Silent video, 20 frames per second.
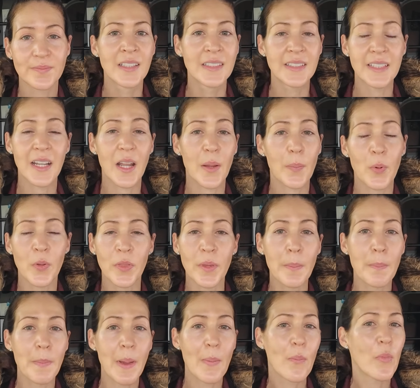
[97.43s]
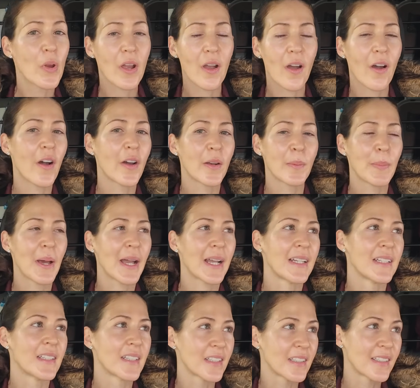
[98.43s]
Did I put the memory card back
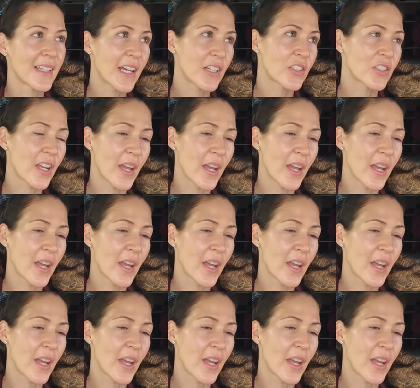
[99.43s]
into the dash